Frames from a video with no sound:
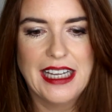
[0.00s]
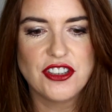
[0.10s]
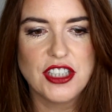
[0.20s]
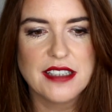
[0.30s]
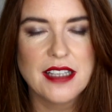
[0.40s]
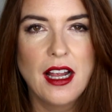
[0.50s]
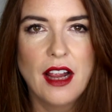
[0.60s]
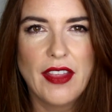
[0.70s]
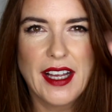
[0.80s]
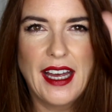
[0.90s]
lashes,
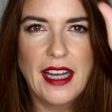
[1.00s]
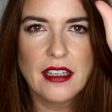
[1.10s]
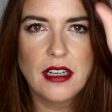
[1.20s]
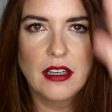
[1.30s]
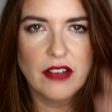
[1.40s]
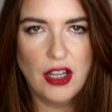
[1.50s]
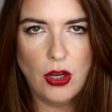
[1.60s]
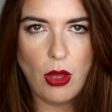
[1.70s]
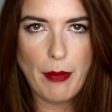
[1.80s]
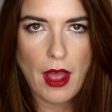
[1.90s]
they can kind of
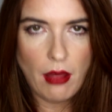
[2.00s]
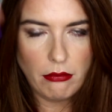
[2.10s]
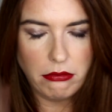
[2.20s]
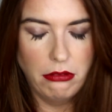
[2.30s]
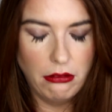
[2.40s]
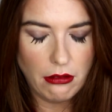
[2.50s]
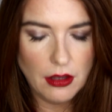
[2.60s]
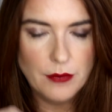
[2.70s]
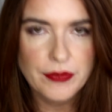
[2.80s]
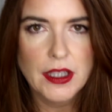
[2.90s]
go a bit
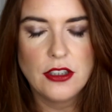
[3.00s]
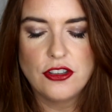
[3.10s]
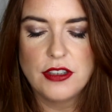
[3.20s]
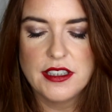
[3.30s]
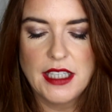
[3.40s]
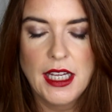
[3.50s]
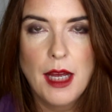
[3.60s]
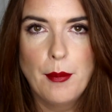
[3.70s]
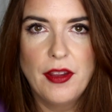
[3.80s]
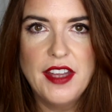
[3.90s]
during the day.
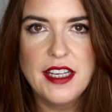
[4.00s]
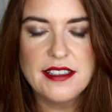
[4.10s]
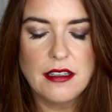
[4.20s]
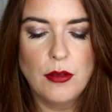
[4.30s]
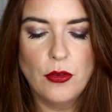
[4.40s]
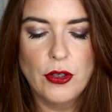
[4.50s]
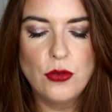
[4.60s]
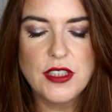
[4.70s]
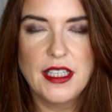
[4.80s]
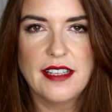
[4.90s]
But this, I wore it
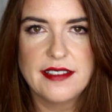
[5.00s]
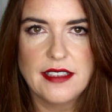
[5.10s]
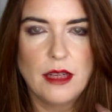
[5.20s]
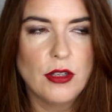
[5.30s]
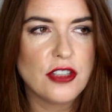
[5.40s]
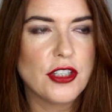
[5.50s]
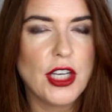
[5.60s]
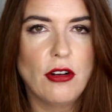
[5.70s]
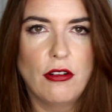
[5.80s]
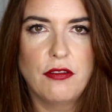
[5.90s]
all day yesterday, and when I
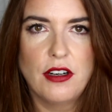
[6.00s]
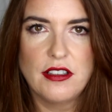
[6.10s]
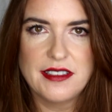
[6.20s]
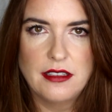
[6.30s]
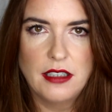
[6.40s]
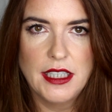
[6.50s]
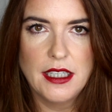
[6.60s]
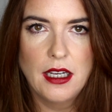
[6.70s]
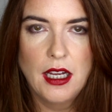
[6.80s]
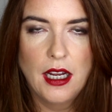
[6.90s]
took it off last
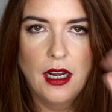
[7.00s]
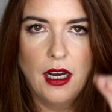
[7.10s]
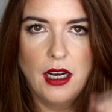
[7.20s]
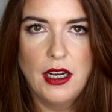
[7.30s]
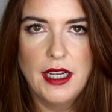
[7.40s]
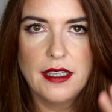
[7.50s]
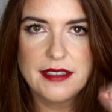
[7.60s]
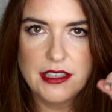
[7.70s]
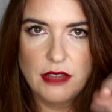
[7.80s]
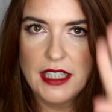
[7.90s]
night, I
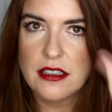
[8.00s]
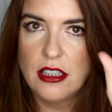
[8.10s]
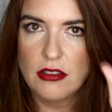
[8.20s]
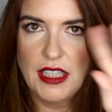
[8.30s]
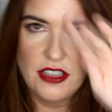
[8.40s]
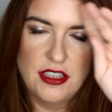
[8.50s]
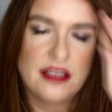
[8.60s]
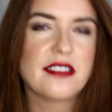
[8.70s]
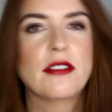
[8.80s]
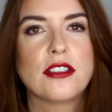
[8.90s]
still had curled
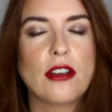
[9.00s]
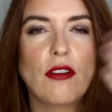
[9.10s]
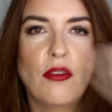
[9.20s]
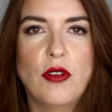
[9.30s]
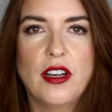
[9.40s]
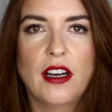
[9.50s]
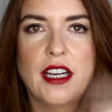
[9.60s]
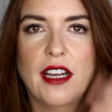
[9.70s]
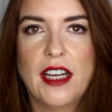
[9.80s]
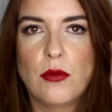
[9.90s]
lashes. And so I took it off of one
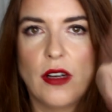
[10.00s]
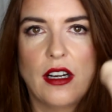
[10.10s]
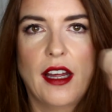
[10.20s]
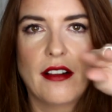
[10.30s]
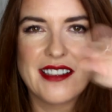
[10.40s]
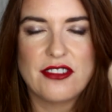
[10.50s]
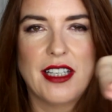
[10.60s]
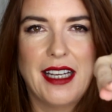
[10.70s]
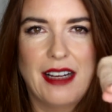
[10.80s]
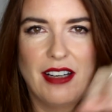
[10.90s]
eye, and I had one like
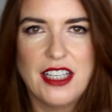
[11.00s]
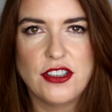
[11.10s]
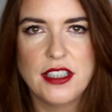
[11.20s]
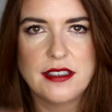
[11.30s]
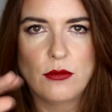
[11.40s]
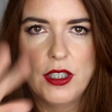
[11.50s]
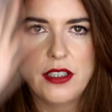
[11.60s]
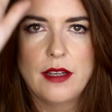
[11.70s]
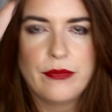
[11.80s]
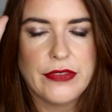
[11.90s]
straight out lashes and
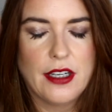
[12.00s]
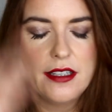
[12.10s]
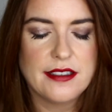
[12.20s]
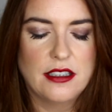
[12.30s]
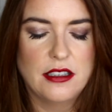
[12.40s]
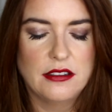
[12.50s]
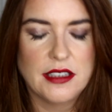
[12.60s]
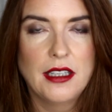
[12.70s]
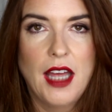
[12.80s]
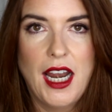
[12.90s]
one nice
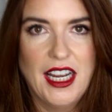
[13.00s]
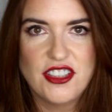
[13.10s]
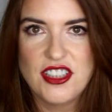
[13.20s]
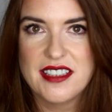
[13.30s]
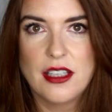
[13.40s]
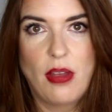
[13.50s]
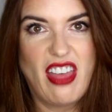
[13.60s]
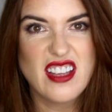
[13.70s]
curled lashes. So